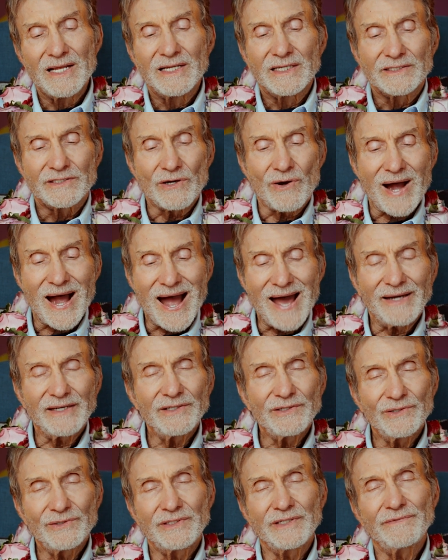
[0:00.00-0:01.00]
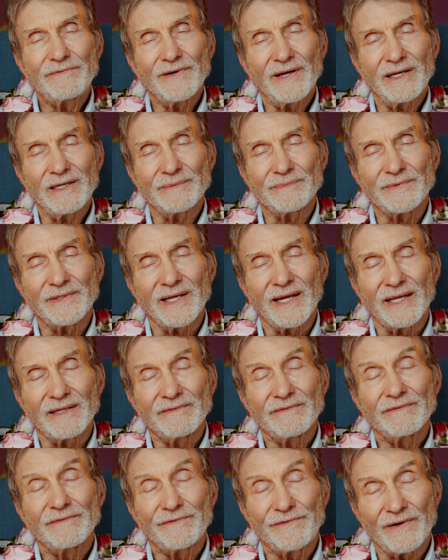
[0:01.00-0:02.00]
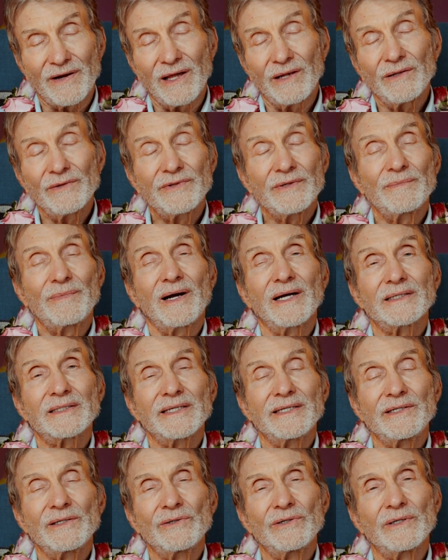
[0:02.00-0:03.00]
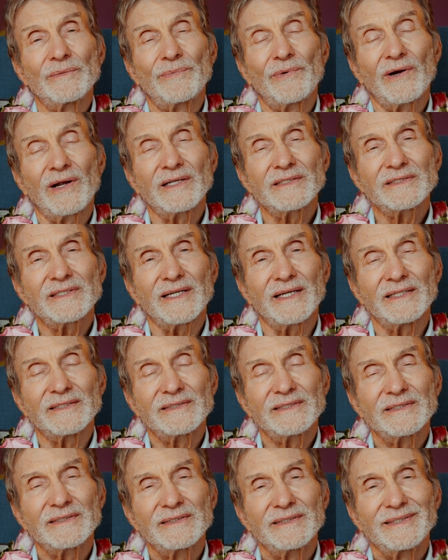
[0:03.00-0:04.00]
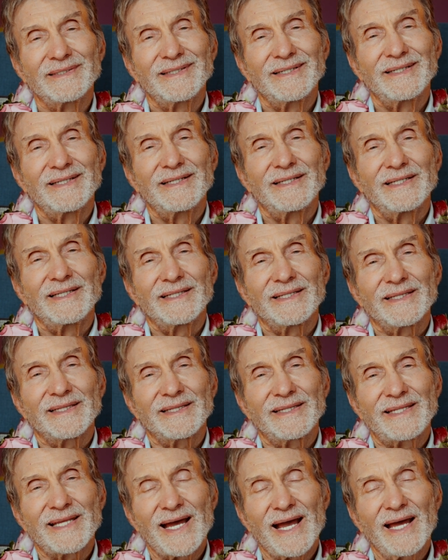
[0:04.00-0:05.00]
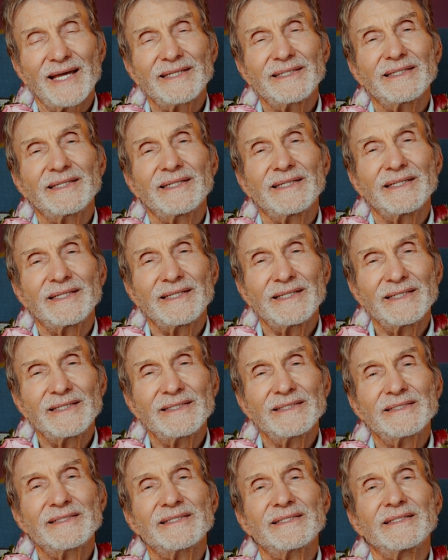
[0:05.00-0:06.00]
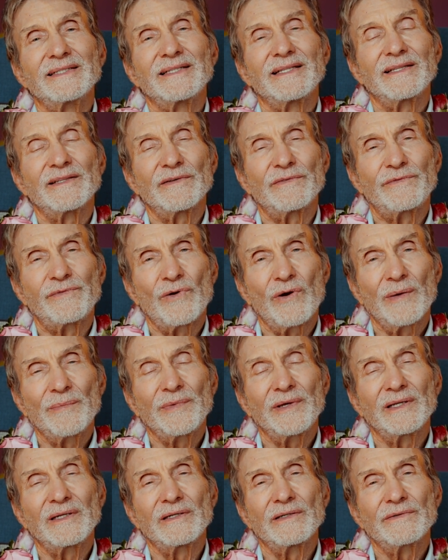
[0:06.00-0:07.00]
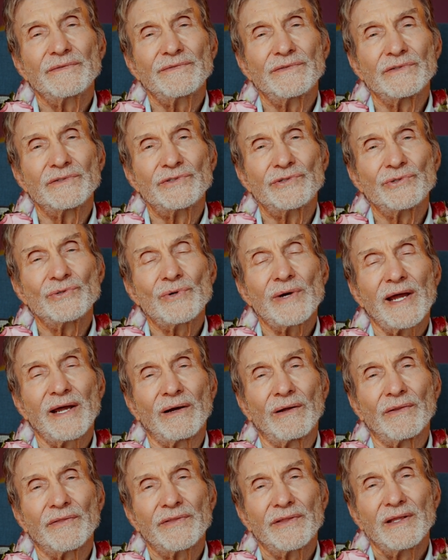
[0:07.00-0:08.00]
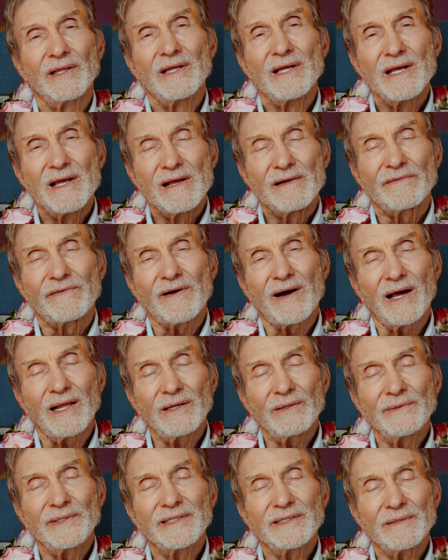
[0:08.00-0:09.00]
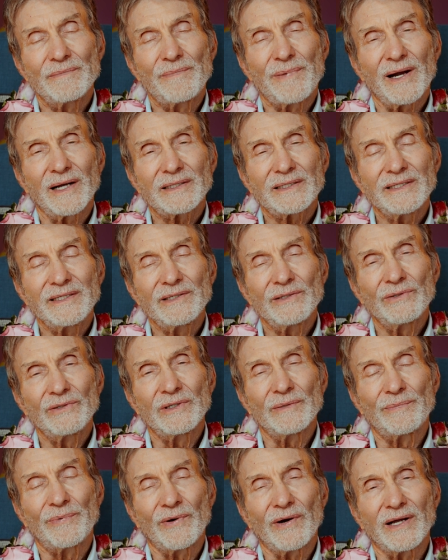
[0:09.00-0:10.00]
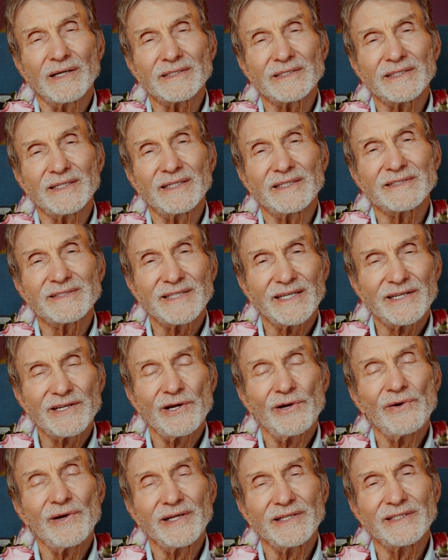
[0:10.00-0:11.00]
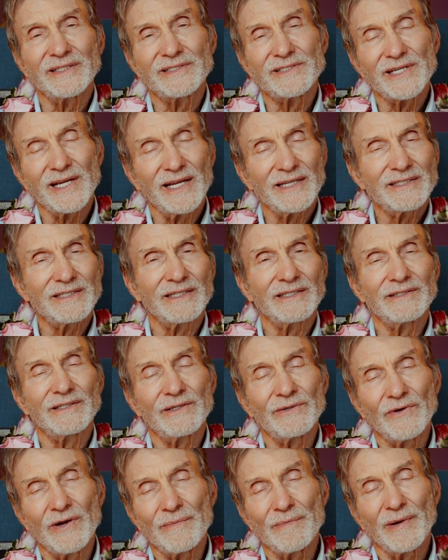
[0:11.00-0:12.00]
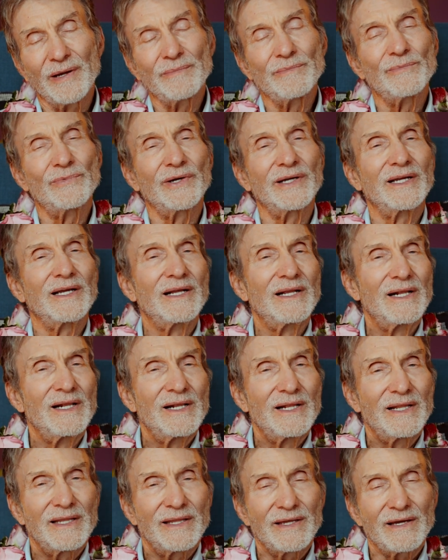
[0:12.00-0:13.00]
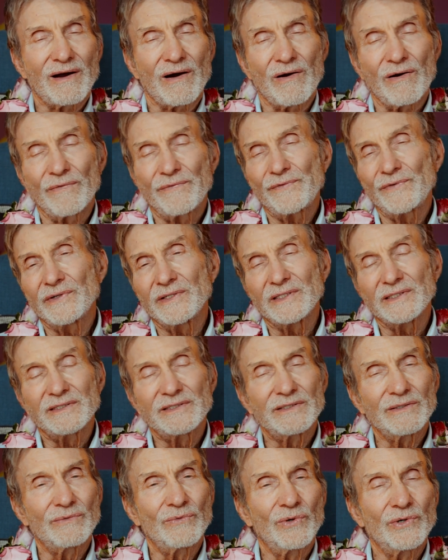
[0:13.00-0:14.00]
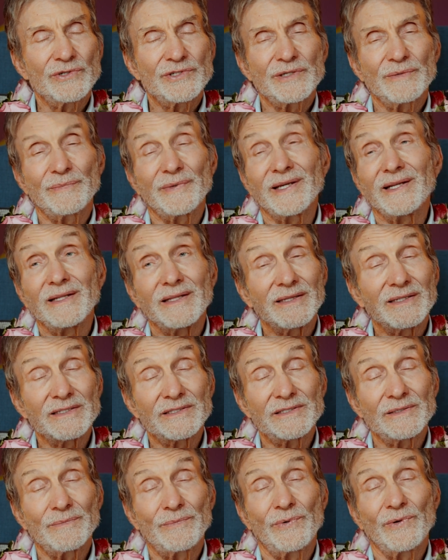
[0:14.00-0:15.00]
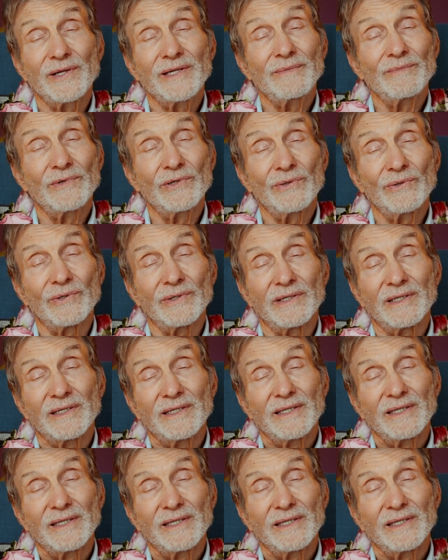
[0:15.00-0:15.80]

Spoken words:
So, how do you develop that? Follow the Bhakti Yoga process. That is the formula for true health. Following the Bhakti Yoga process, the hearing, the chanting, the remembering, the offerings, the worshiping the Supreme Lord.